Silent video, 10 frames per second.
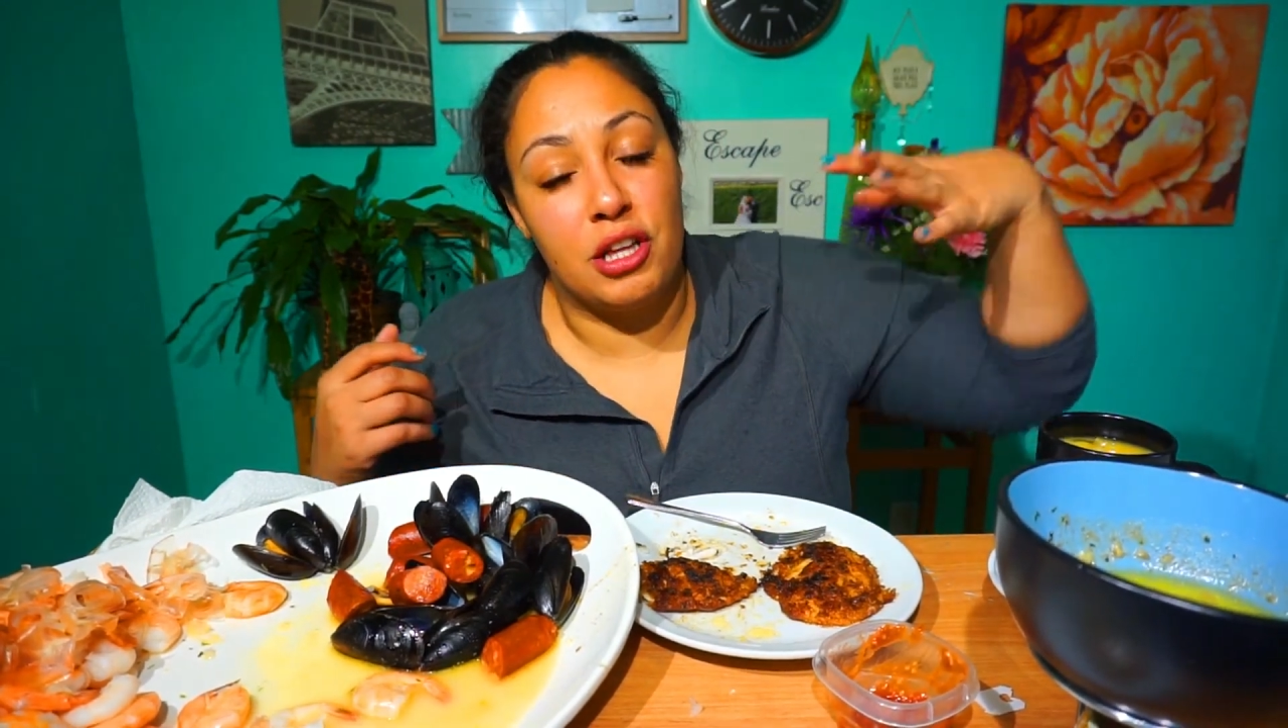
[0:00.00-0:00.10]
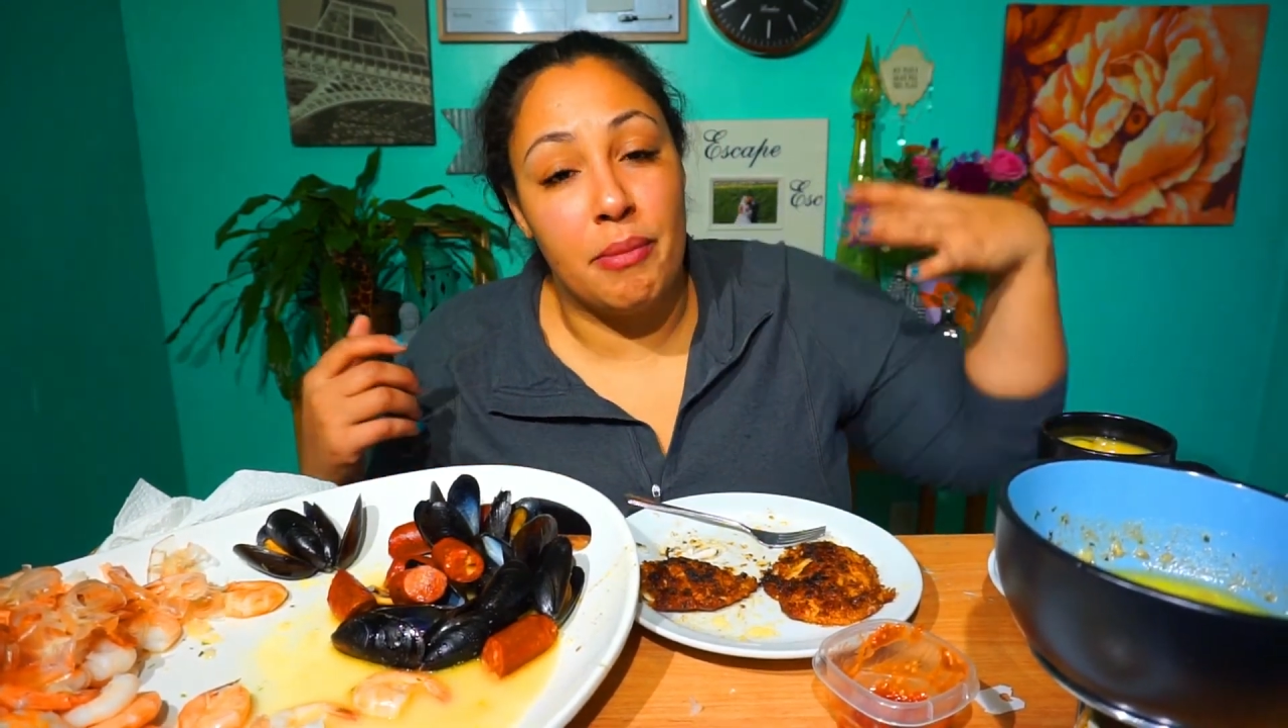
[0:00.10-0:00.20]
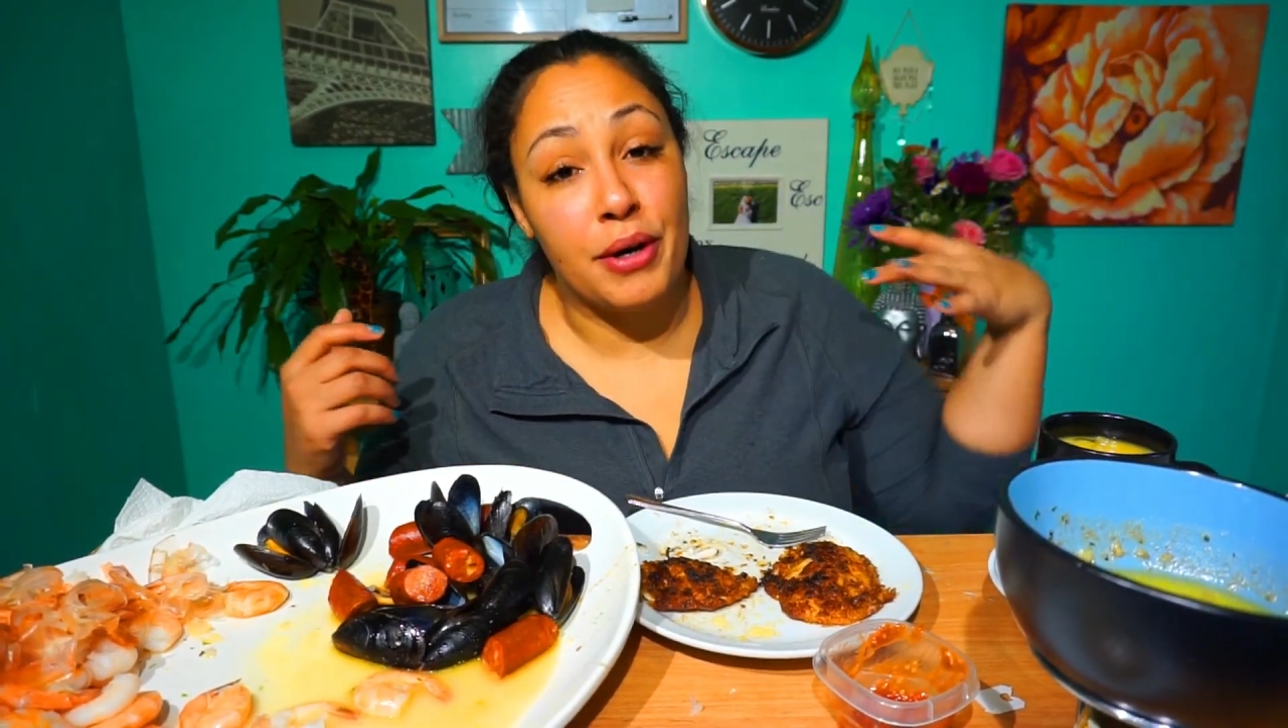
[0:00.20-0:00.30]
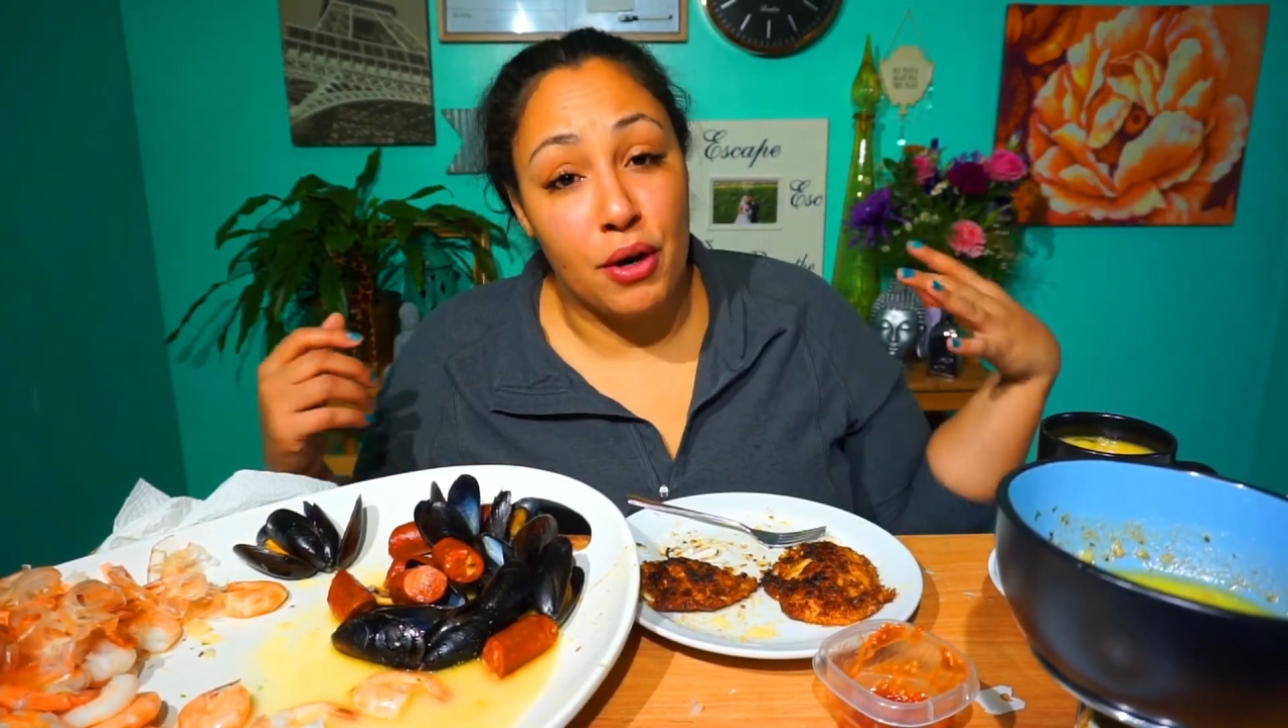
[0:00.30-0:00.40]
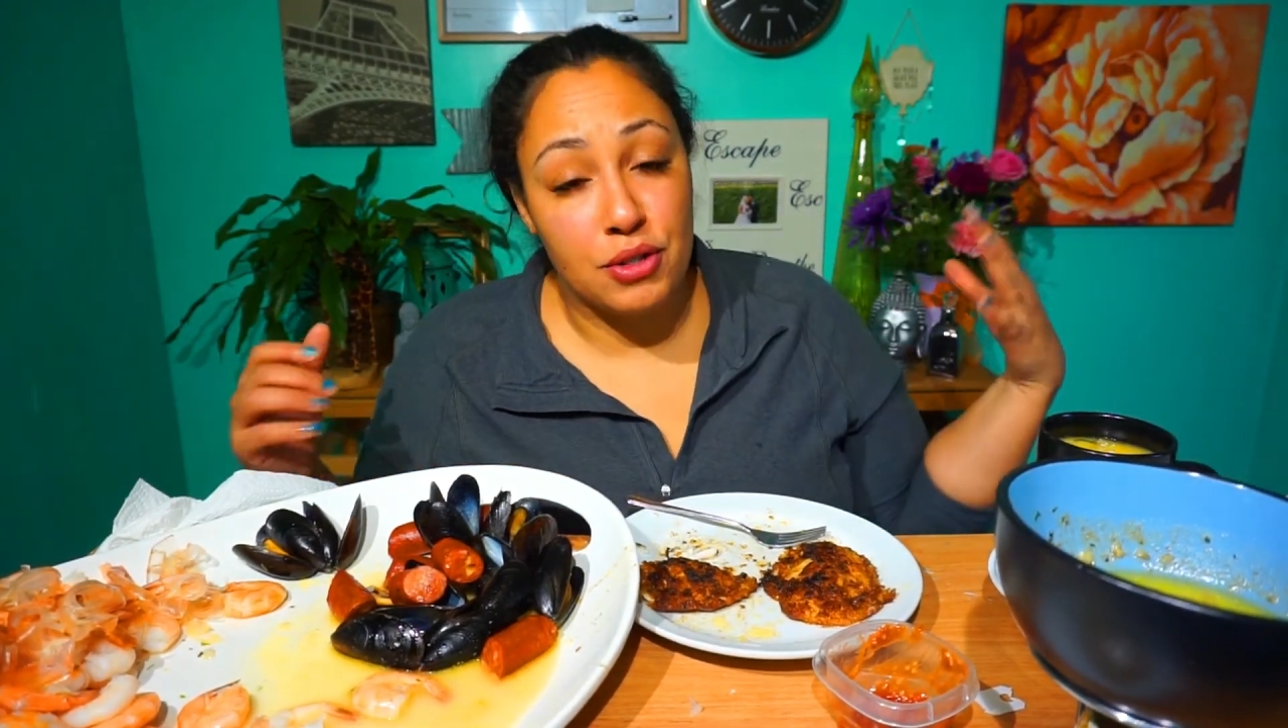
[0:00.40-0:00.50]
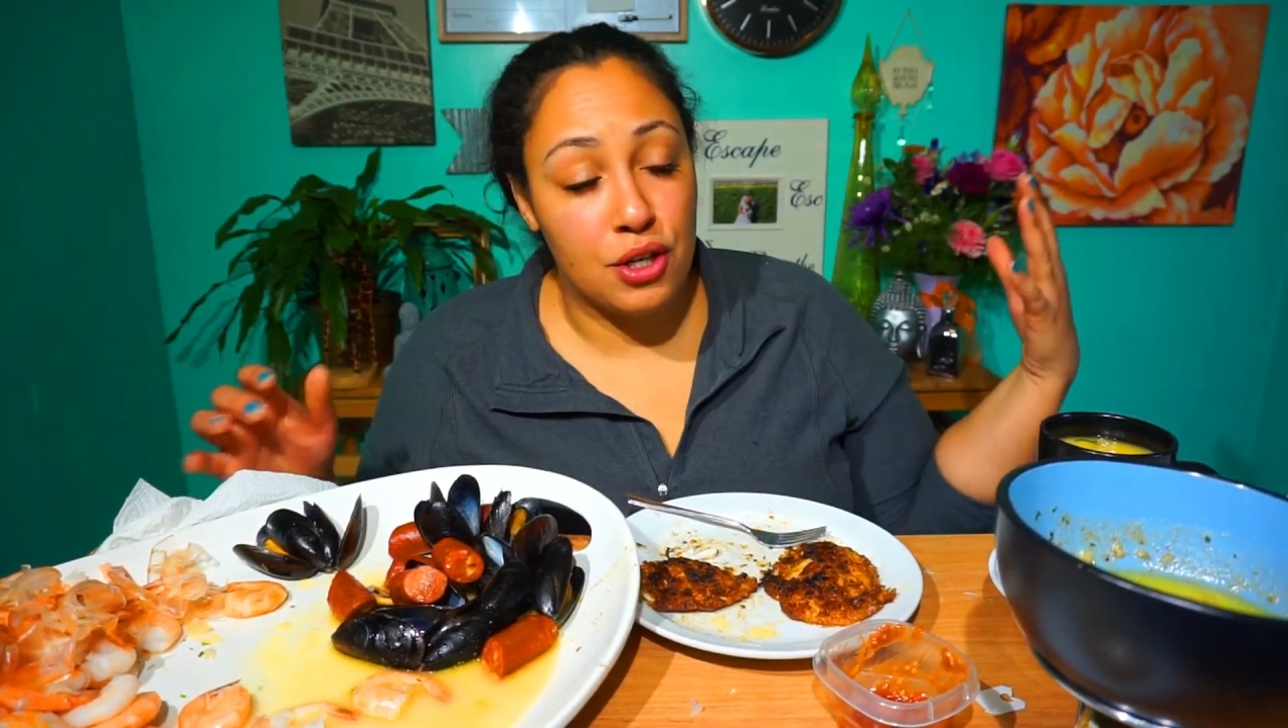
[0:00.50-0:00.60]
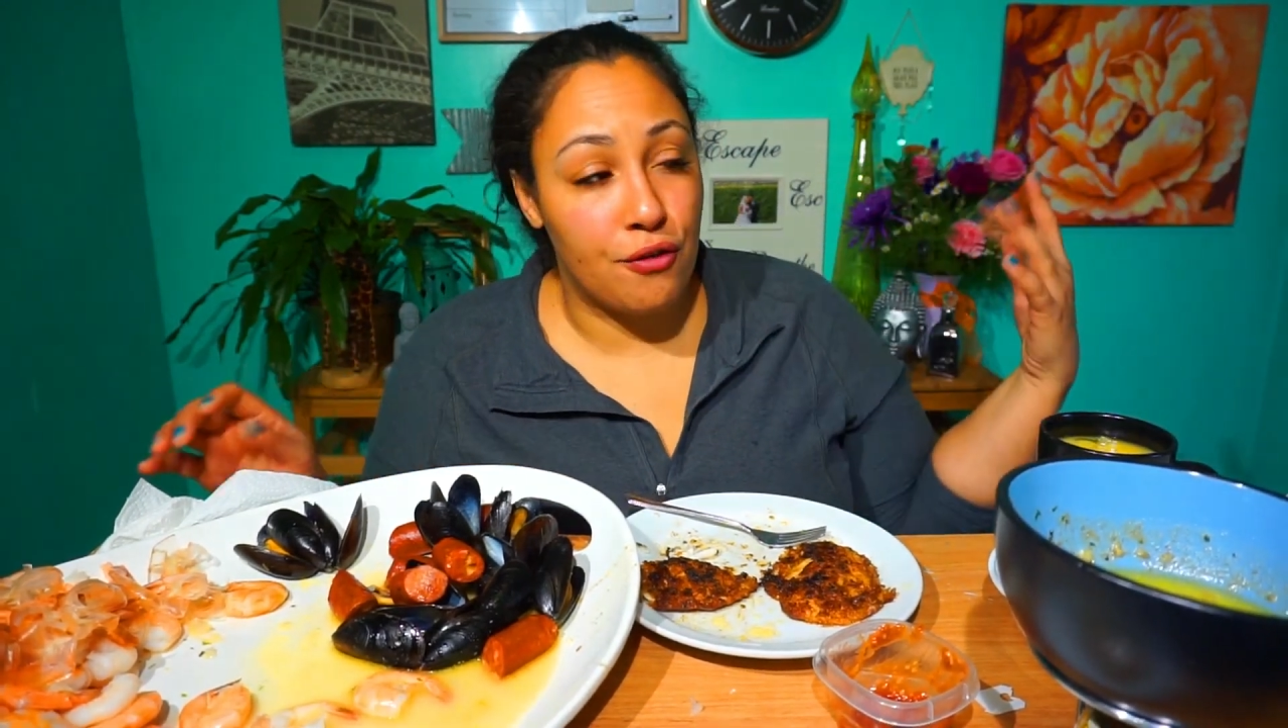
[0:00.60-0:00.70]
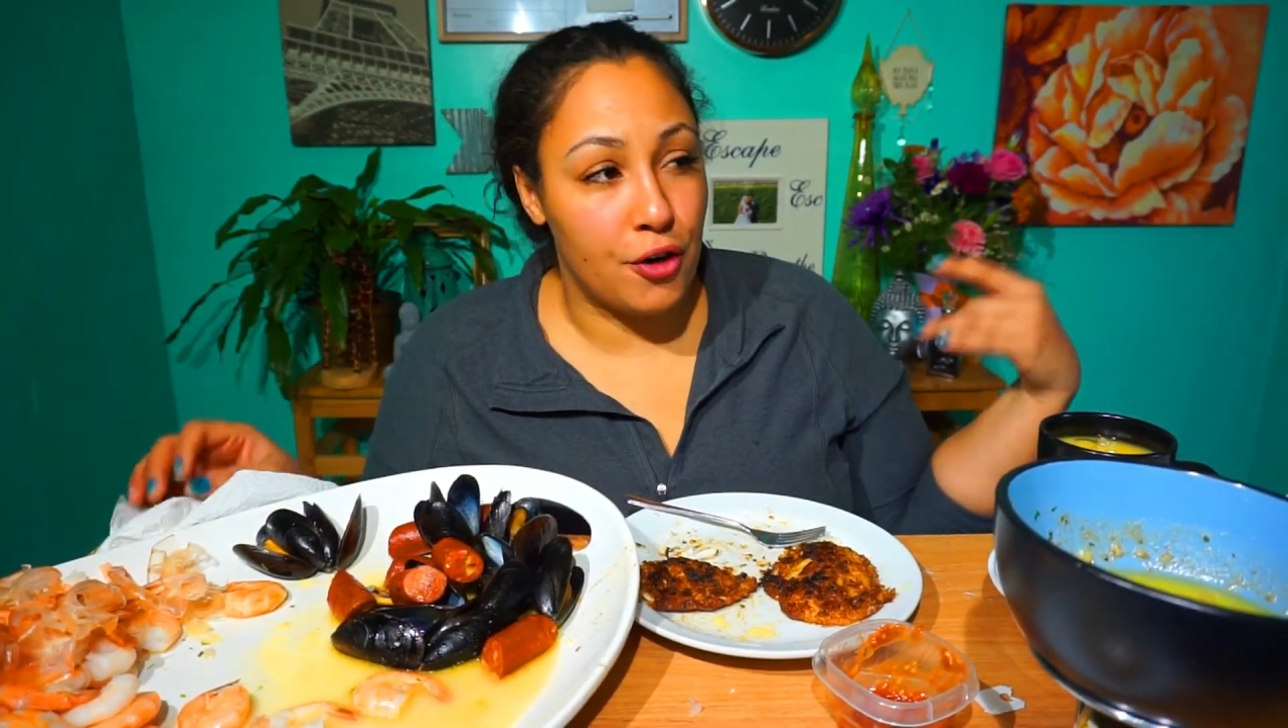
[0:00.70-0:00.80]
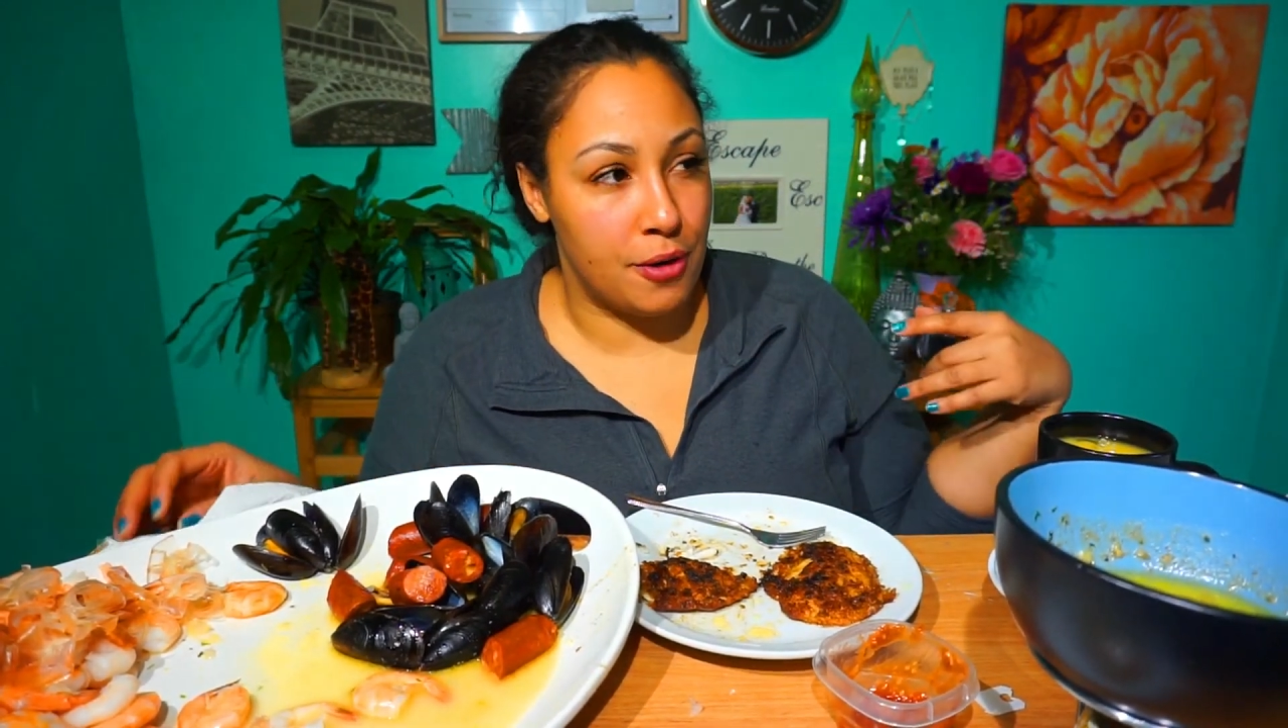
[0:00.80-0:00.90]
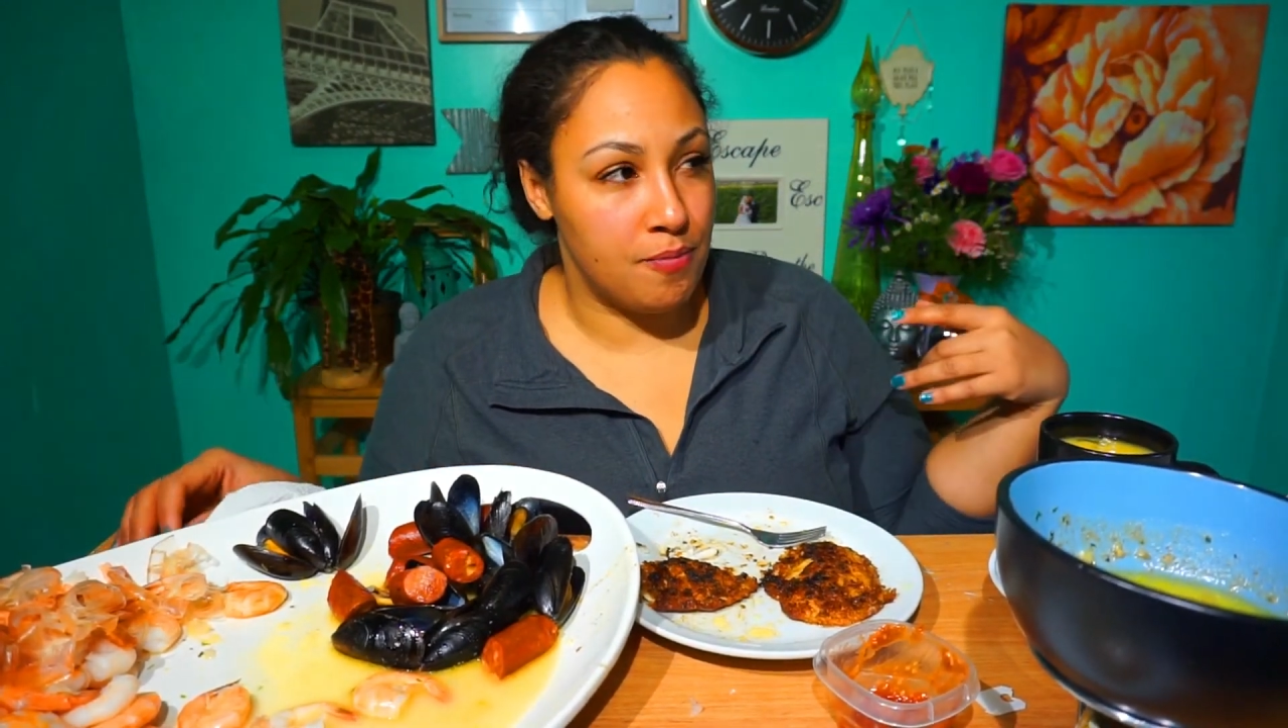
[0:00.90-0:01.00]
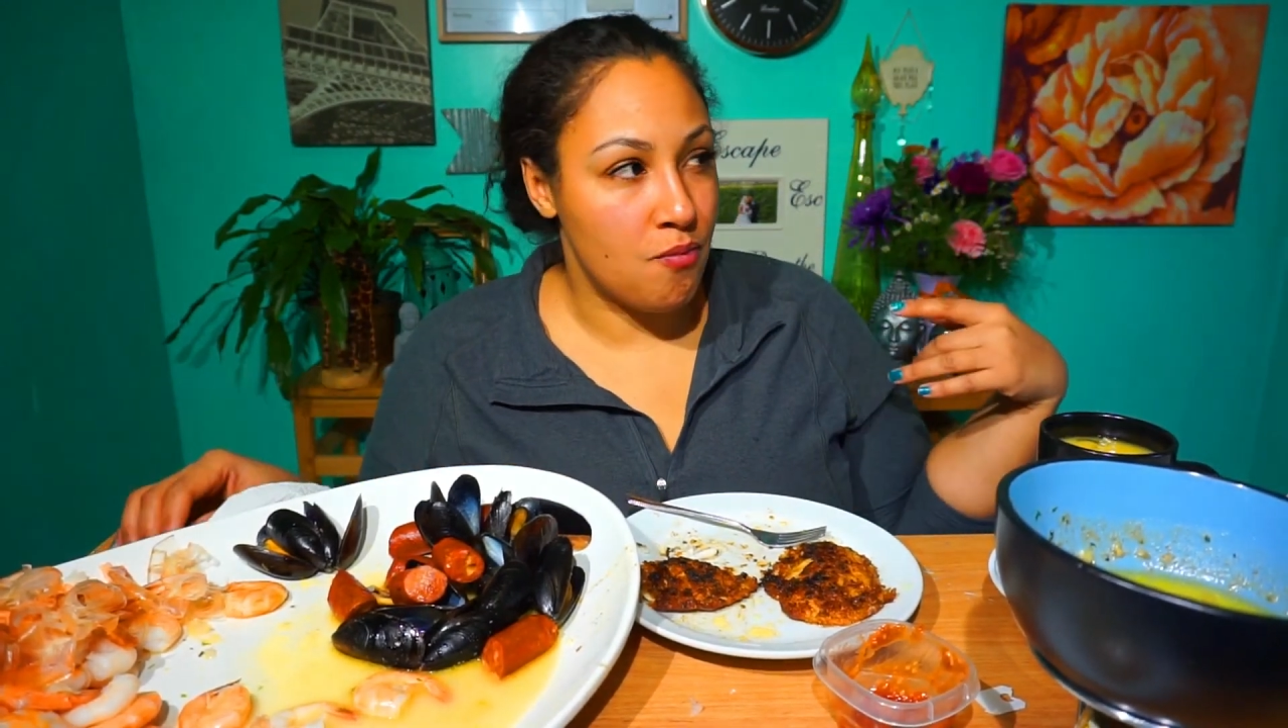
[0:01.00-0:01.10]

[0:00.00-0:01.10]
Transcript: my go-to for